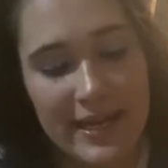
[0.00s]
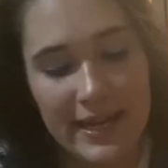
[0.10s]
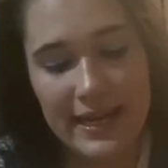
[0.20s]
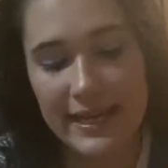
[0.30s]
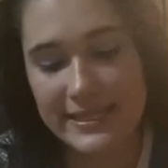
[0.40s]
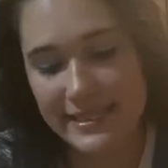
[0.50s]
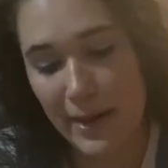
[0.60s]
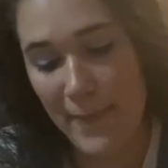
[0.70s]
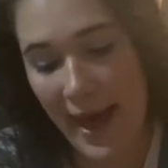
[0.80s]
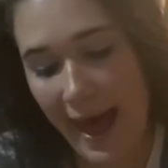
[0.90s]
is
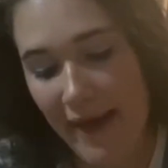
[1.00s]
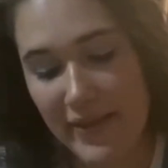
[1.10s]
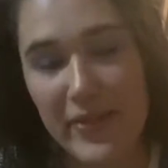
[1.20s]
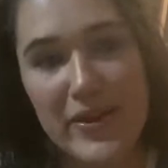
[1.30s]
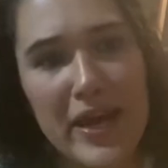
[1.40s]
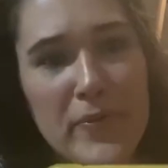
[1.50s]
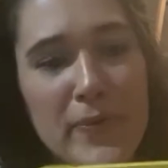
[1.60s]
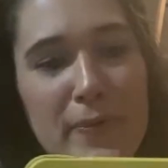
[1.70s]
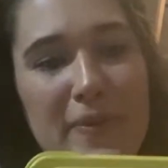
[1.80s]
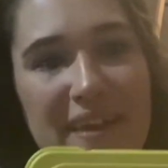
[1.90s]
a palette. Look how
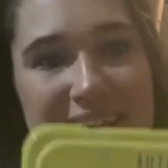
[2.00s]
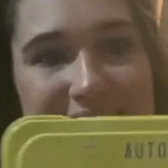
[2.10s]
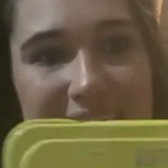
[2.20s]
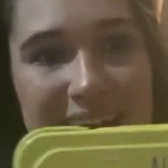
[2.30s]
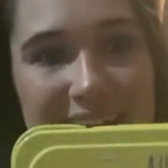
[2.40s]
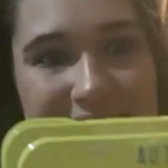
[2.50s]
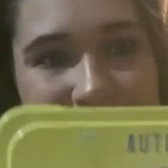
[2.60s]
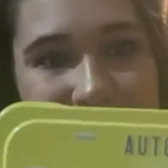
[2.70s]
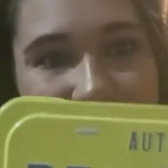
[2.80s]
cool this is.